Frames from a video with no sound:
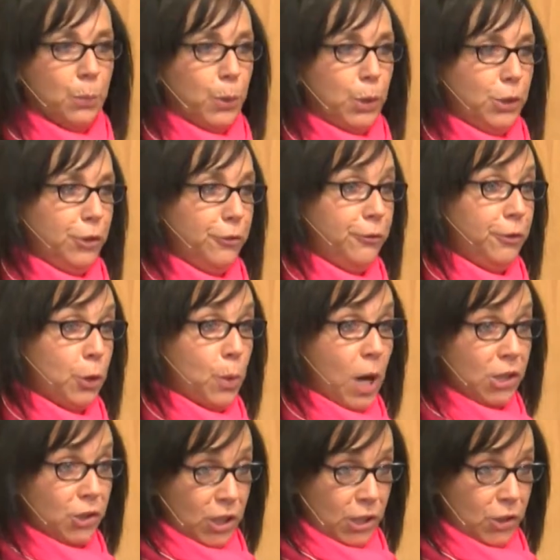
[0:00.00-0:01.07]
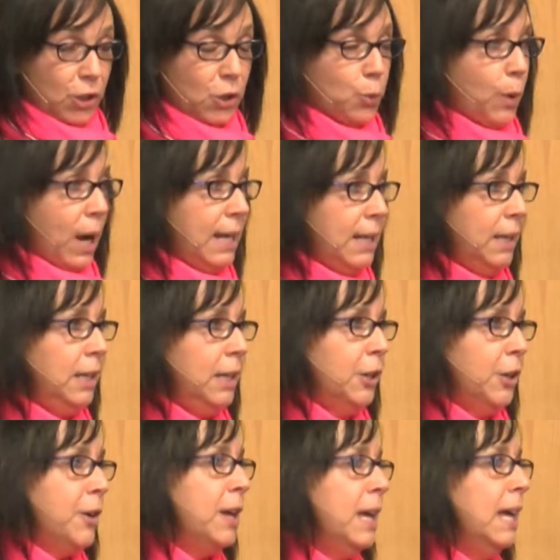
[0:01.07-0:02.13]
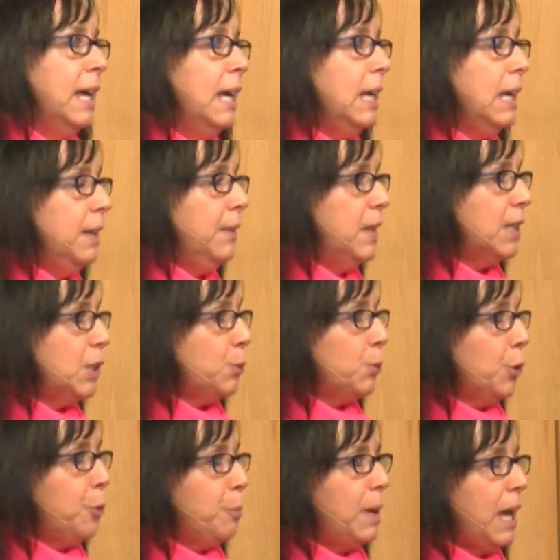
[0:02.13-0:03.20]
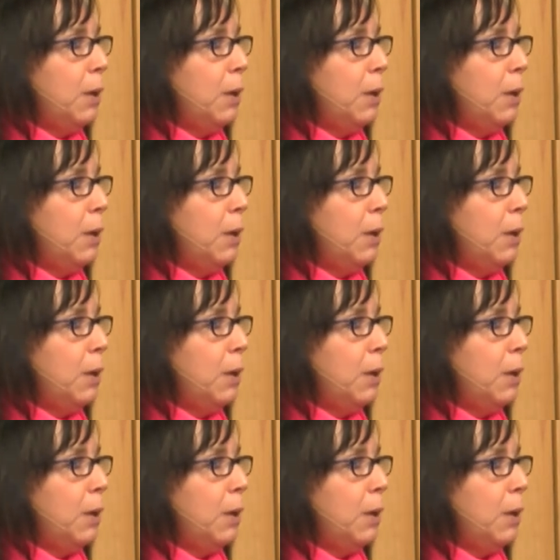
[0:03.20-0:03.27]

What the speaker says: and we'll do foot washing just right in here in this room.